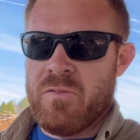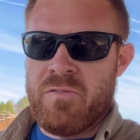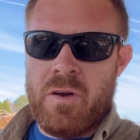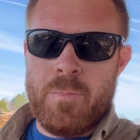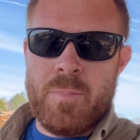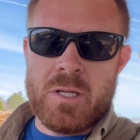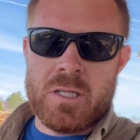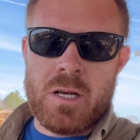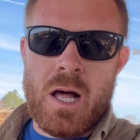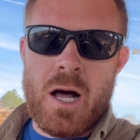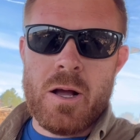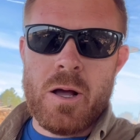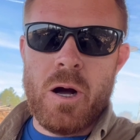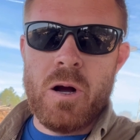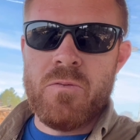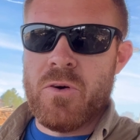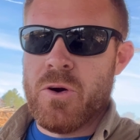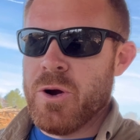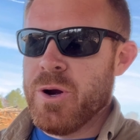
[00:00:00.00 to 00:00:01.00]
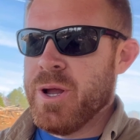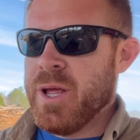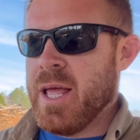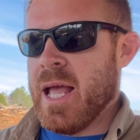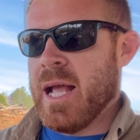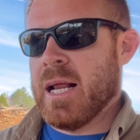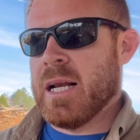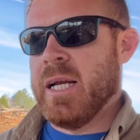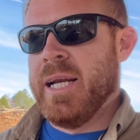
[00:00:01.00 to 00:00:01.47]
to flip this log over
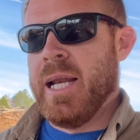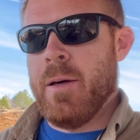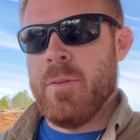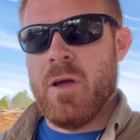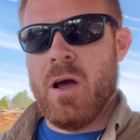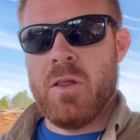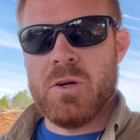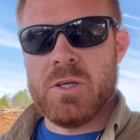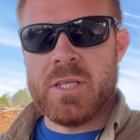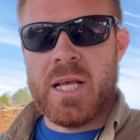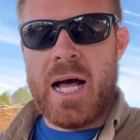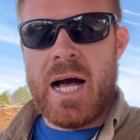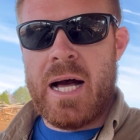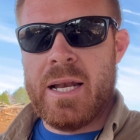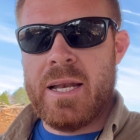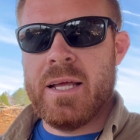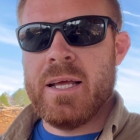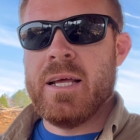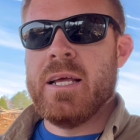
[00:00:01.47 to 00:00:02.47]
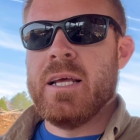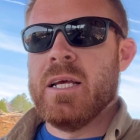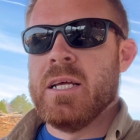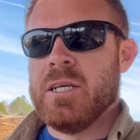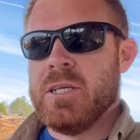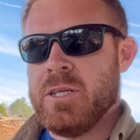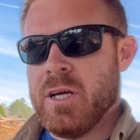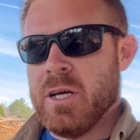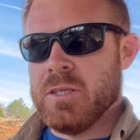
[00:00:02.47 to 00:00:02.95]
and clean up the other side,
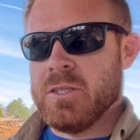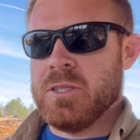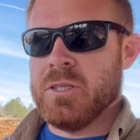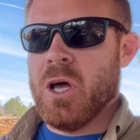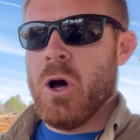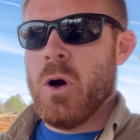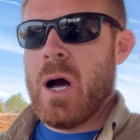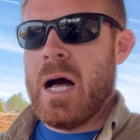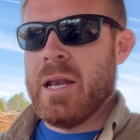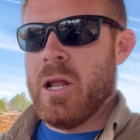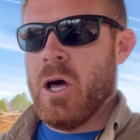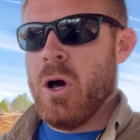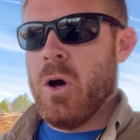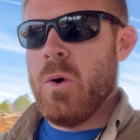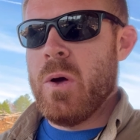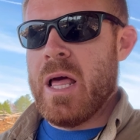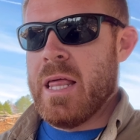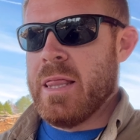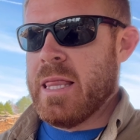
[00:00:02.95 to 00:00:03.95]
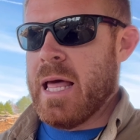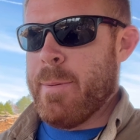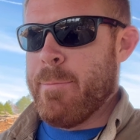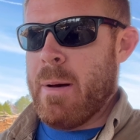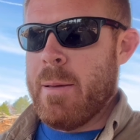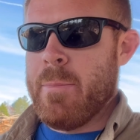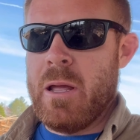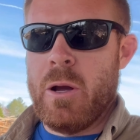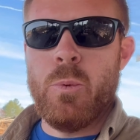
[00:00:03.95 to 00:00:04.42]
just so I know that
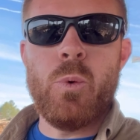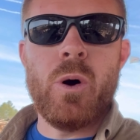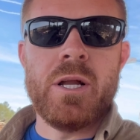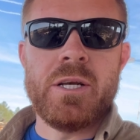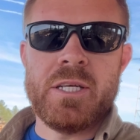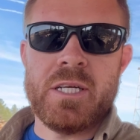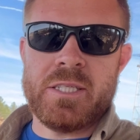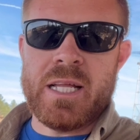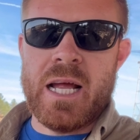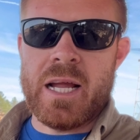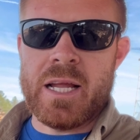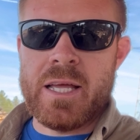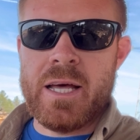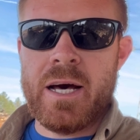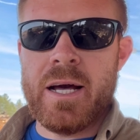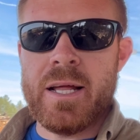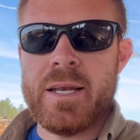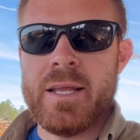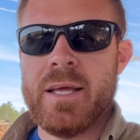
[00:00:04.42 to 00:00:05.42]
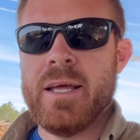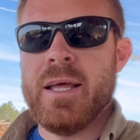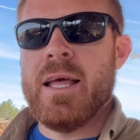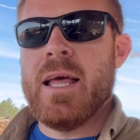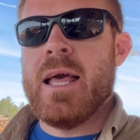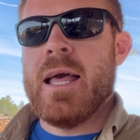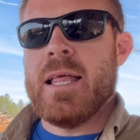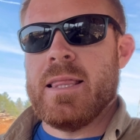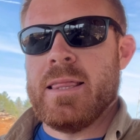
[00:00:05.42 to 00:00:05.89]
maybe it wasn't just that cut,
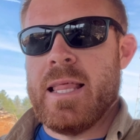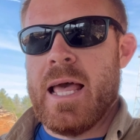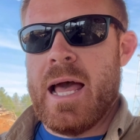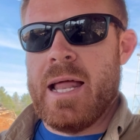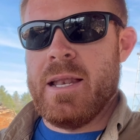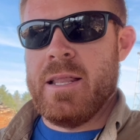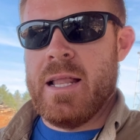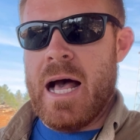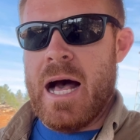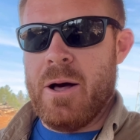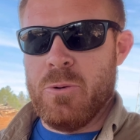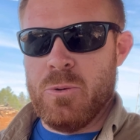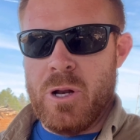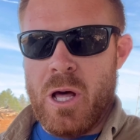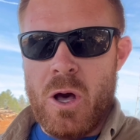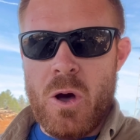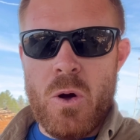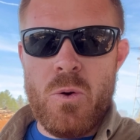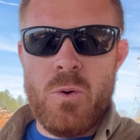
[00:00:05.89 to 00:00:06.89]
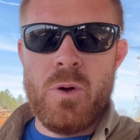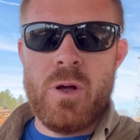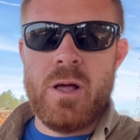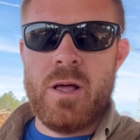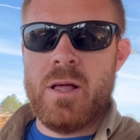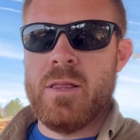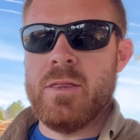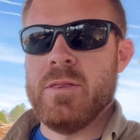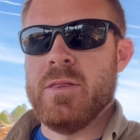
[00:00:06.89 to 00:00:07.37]
that I'll know
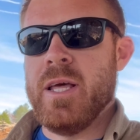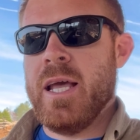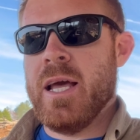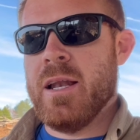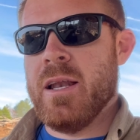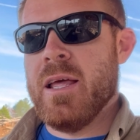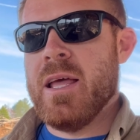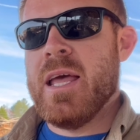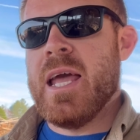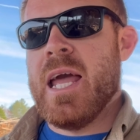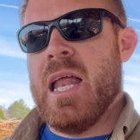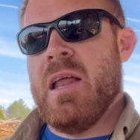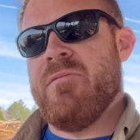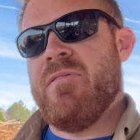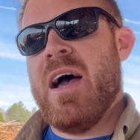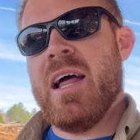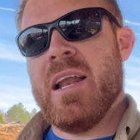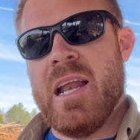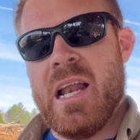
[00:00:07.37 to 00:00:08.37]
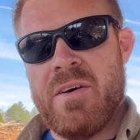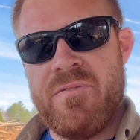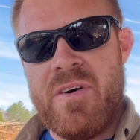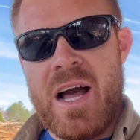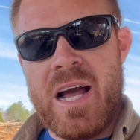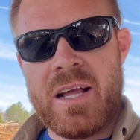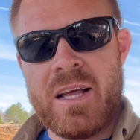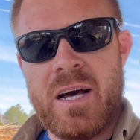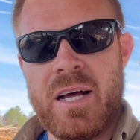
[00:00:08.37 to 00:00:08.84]
then. And if
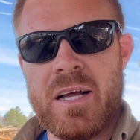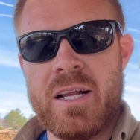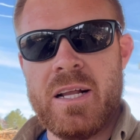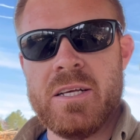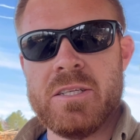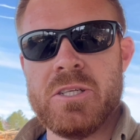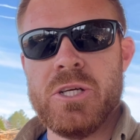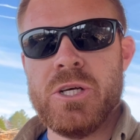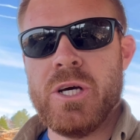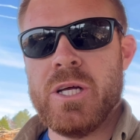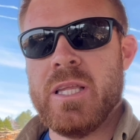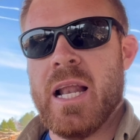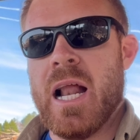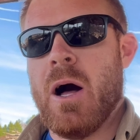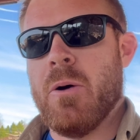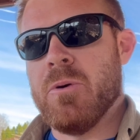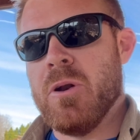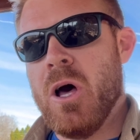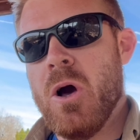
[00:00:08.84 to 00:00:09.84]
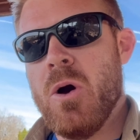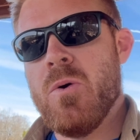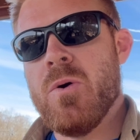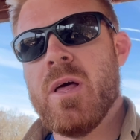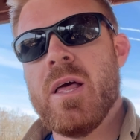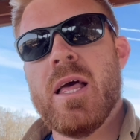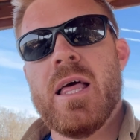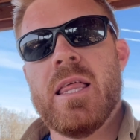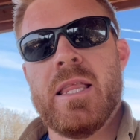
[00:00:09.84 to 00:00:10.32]
that cut goes good, then I'll know
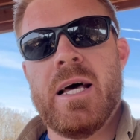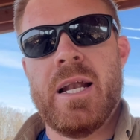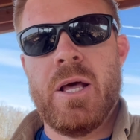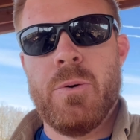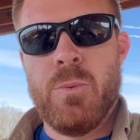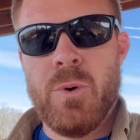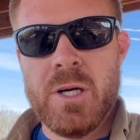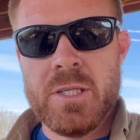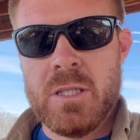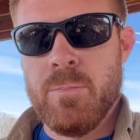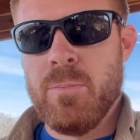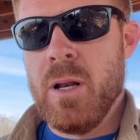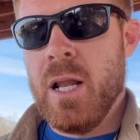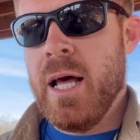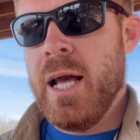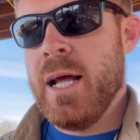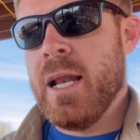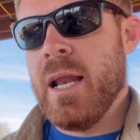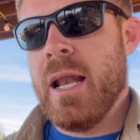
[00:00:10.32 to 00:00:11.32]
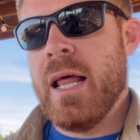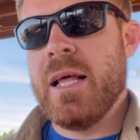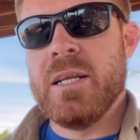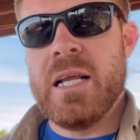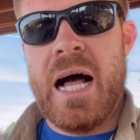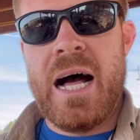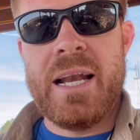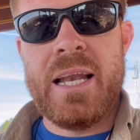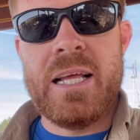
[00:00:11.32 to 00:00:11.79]
that it was the blade
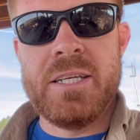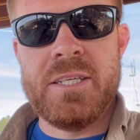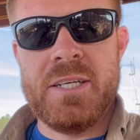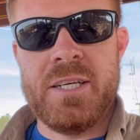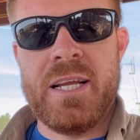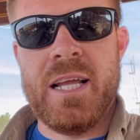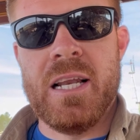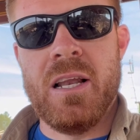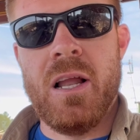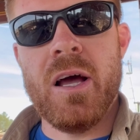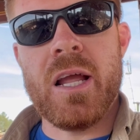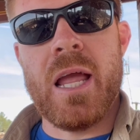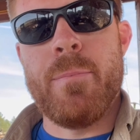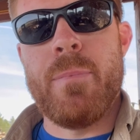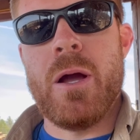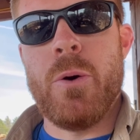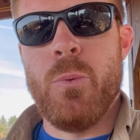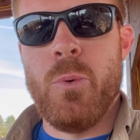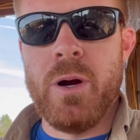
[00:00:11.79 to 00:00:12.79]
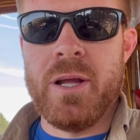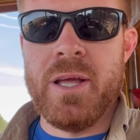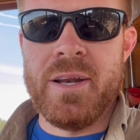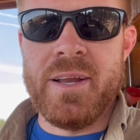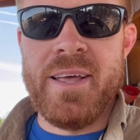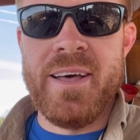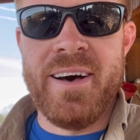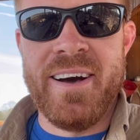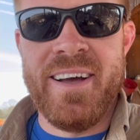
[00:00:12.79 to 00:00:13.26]
and I didn't just get lucky and make one
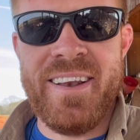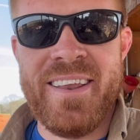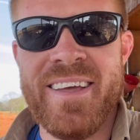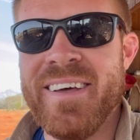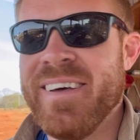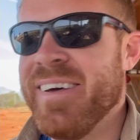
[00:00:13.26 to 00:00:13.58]
good cut.